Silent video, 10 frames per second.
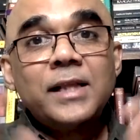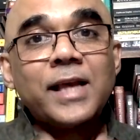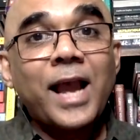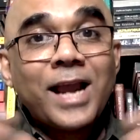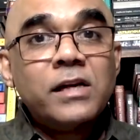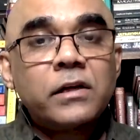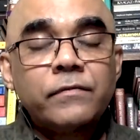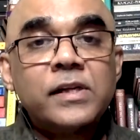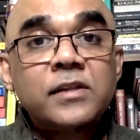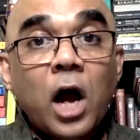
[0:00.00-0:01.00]
the end
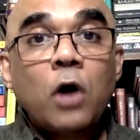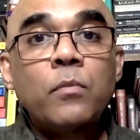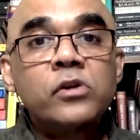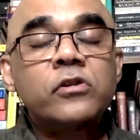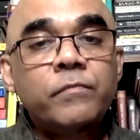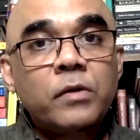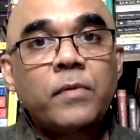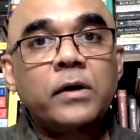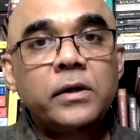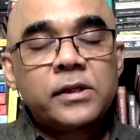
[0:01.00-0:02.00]
reveals how much of
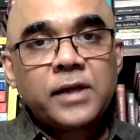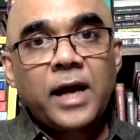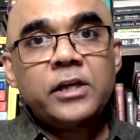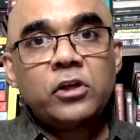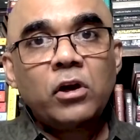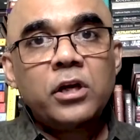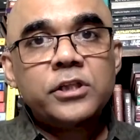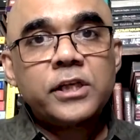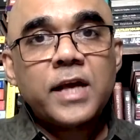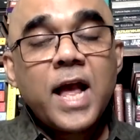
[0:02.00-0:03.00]
Prabhakaran's
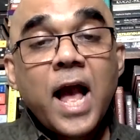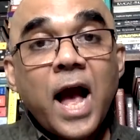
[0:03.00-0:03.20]
ideology